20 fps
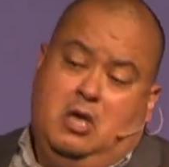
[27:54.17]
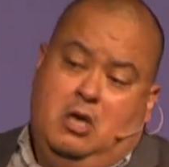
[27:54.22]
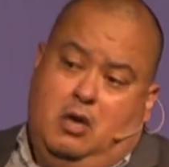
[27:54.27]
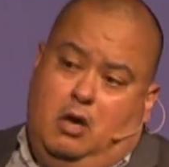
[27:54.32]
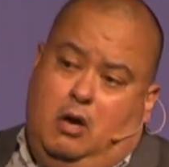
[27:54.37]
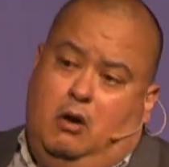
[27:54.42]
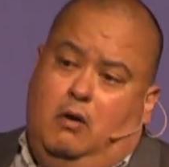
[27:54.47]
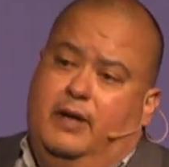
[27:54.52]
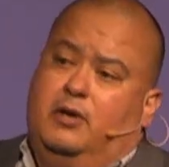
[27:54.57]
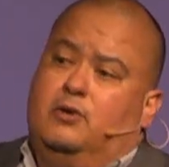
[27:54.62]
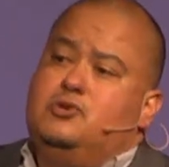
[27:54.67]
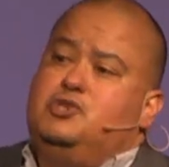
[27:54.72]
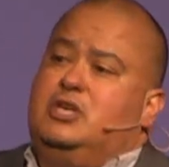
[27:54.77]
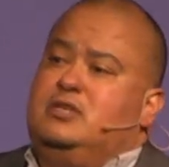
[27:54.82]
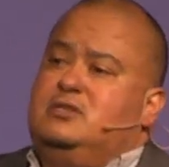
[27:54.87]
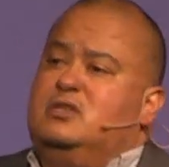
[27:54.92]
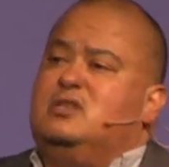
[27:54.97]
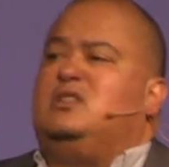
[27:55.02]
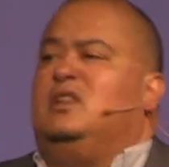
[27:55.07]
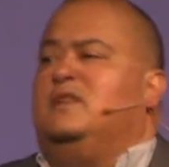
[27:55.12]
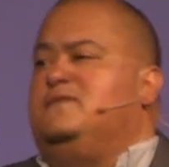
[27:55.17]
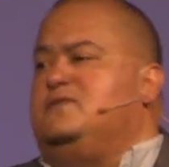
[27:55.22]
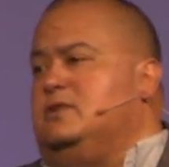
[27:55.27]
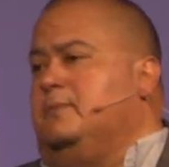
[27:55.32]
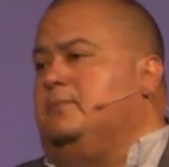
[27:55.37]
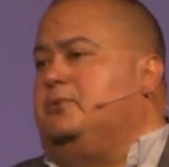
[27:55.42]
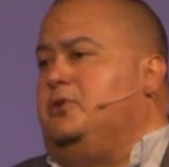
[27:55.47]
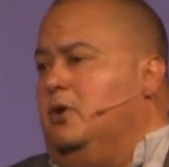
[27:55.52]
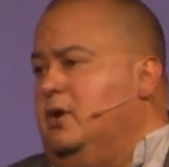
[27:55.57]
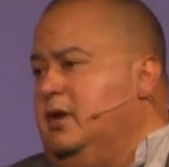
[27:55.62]
Oh, I know Jesus lived some
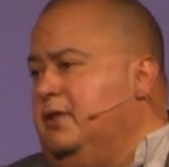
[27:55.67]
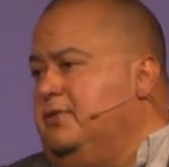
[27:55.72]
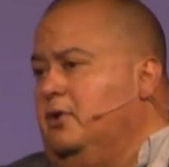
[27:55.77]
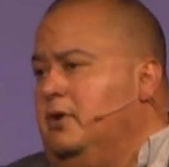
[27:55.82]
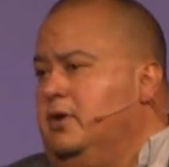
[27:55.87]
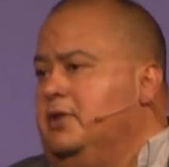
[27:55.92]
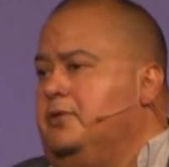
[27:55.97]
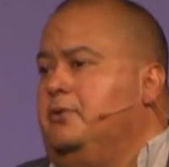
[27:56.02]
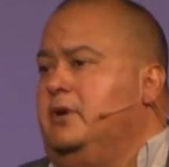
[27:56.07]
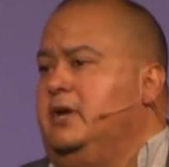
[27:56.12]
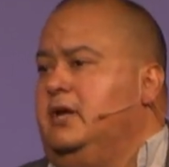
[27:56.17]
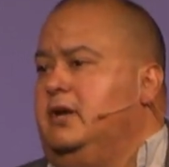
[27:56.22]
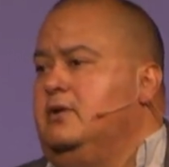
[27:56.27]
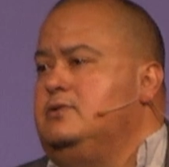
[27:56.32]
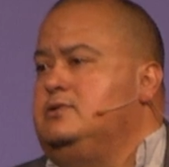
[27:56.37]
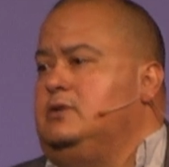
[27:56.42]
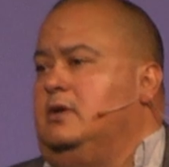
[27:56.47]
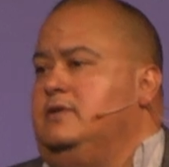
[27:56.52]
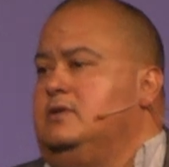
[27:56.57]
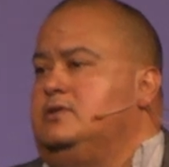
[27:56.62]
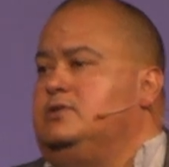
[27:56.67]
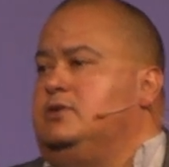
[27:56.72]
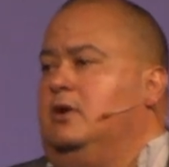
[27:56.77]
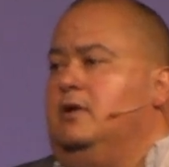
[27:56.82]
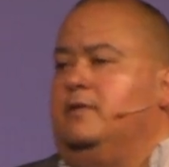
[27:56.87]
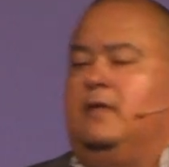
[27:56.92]
30, 33 years on this earth.